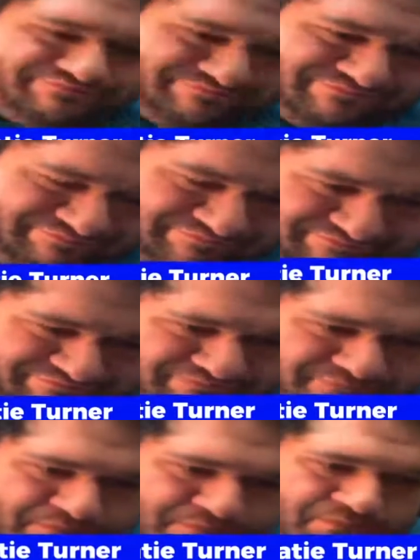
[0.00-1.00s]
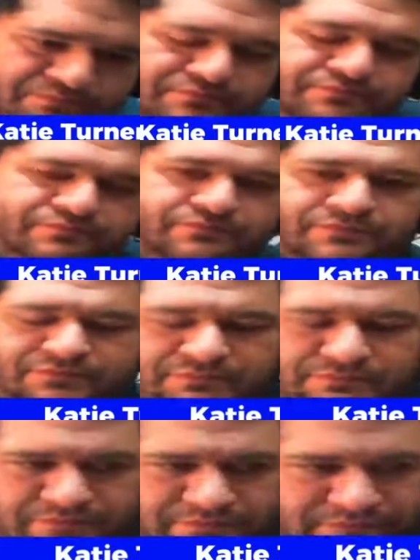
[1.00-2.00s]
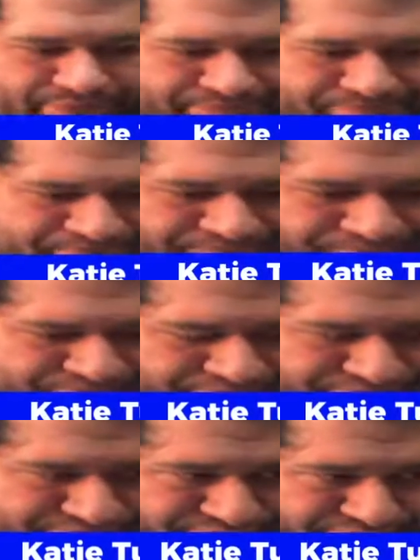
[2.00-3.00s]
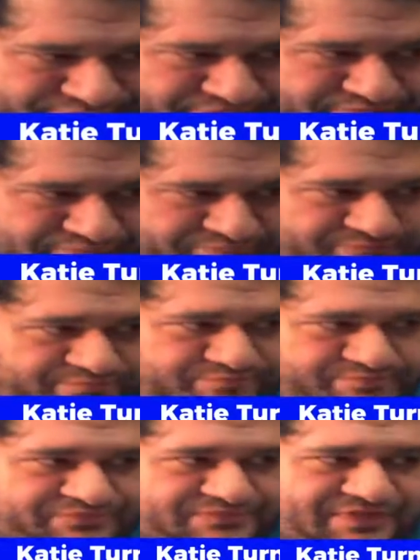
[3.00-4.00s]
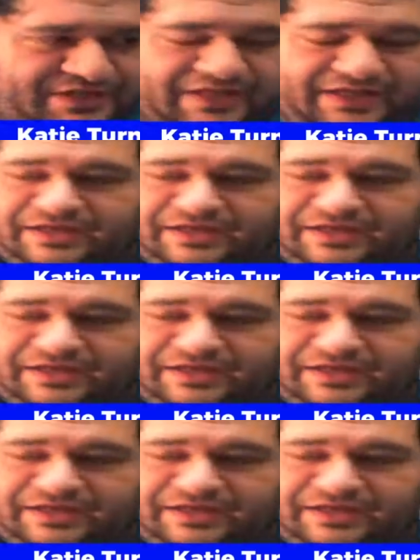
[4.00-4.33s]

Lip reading: first of all, if funerals were developed for the living, not the dead.